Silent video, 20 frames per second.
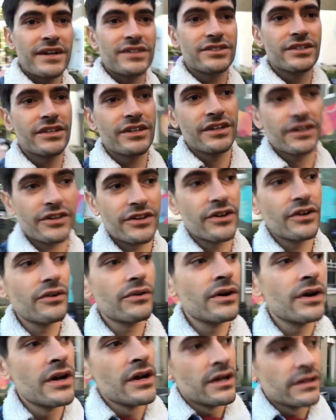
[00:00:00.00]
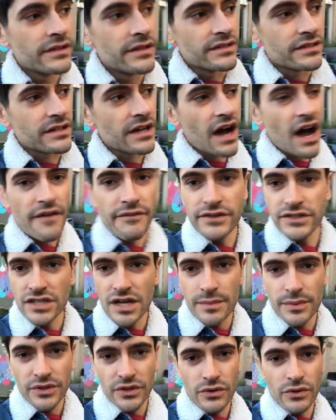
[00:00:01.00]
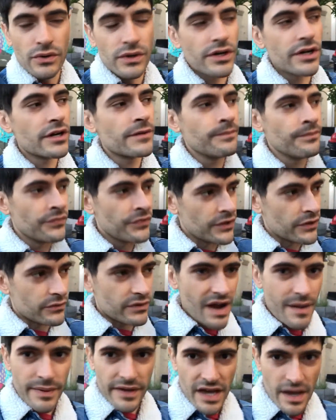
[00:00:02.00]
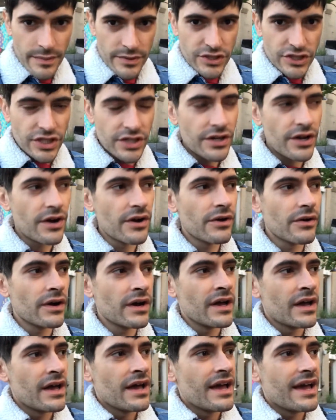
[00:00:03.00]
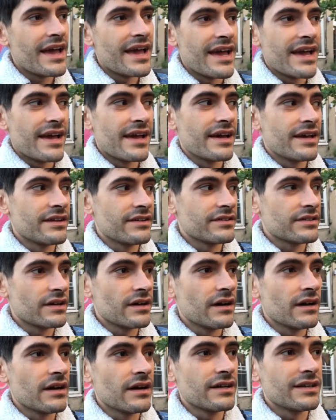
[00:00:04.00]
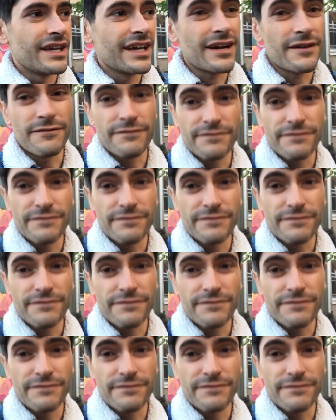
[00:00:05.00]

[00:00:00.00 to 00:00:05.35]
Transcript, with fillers: actually gonna go to this coffee shop on the corner, grab a cappuccino, and uh, take a